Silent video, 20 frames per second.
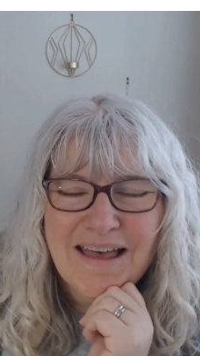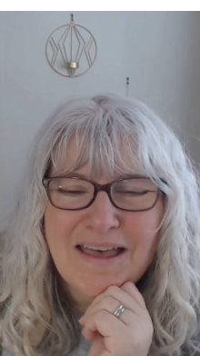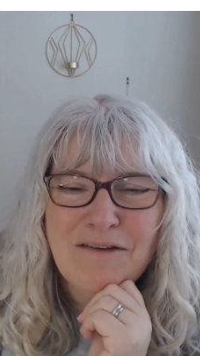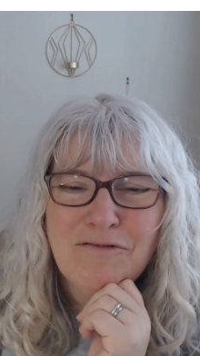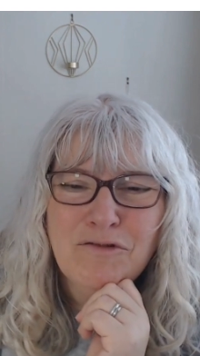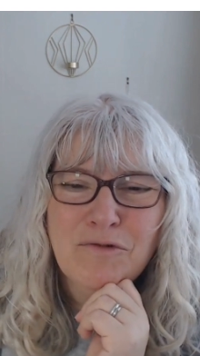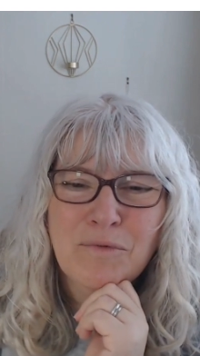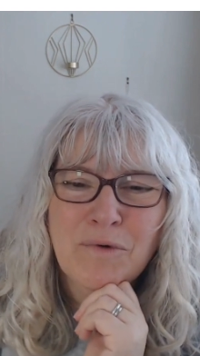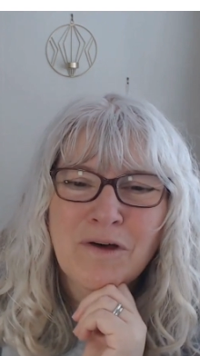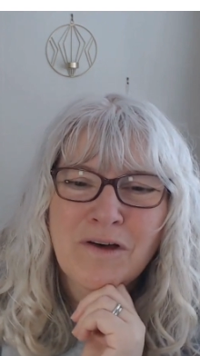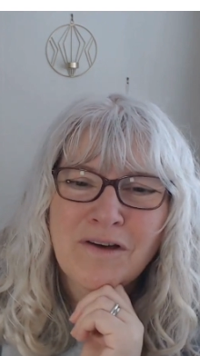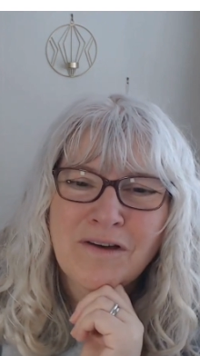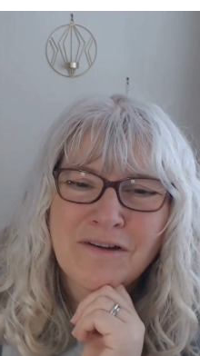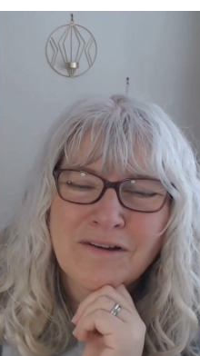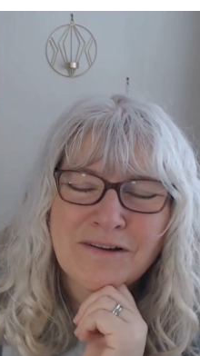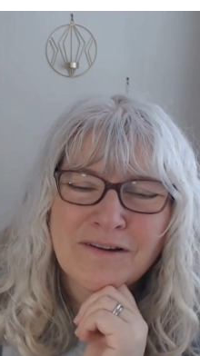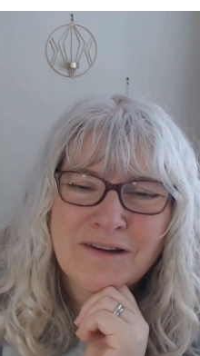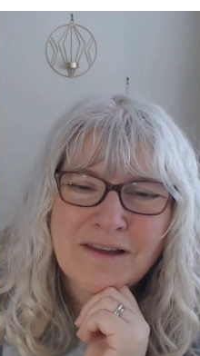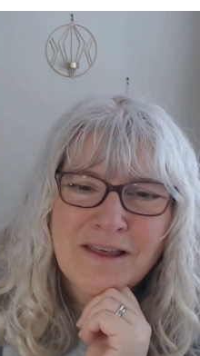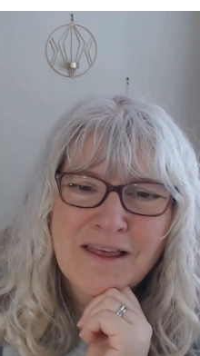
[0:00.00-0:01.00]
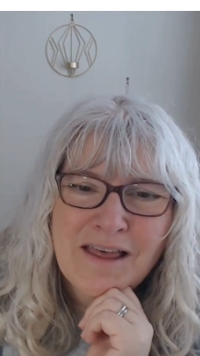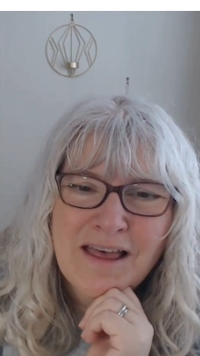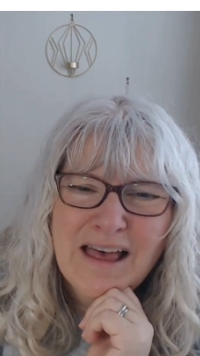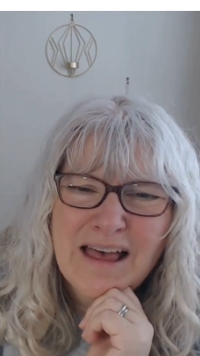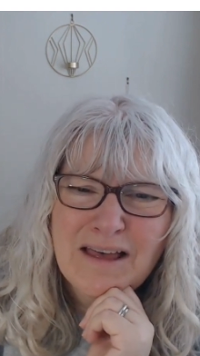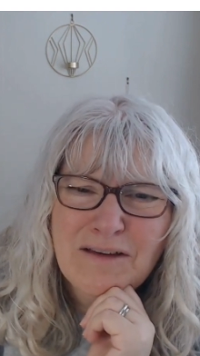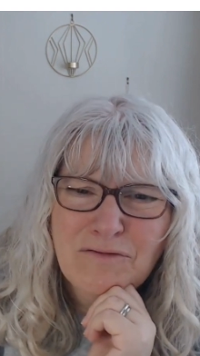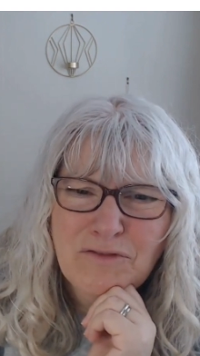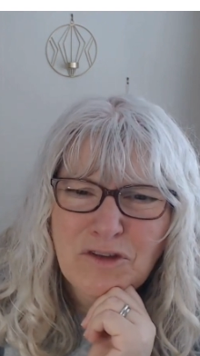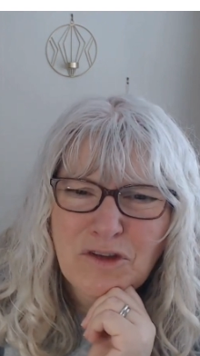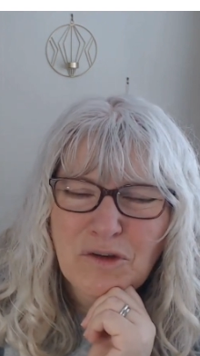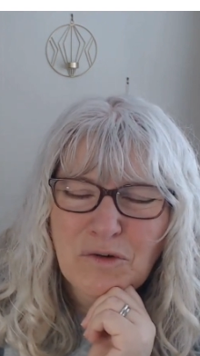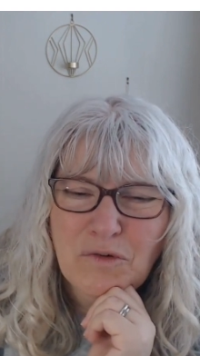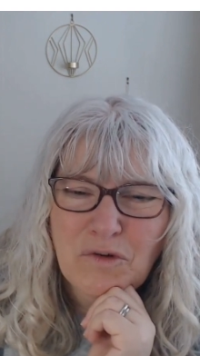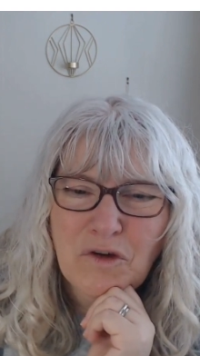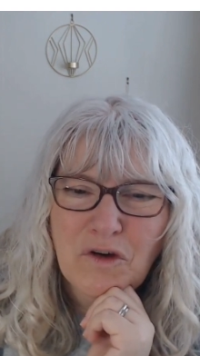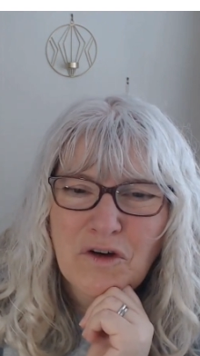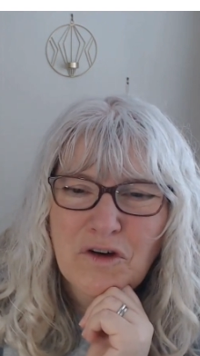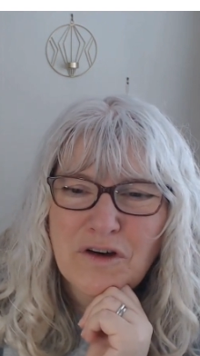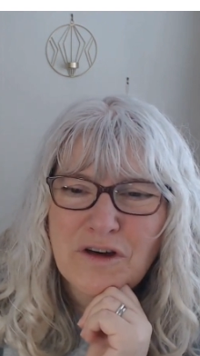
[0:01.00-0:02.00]
everyone. Have you
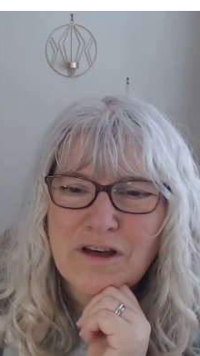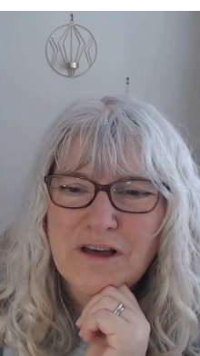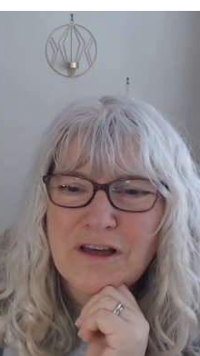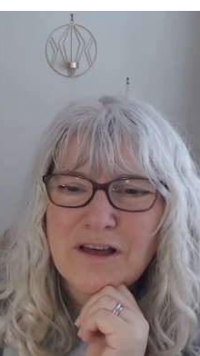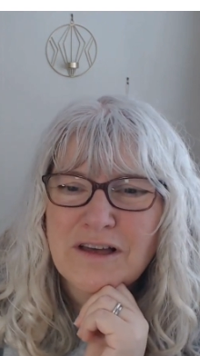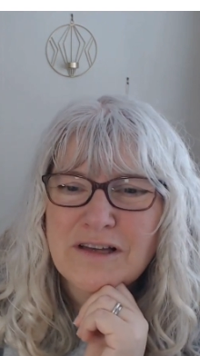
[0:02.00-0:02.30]
got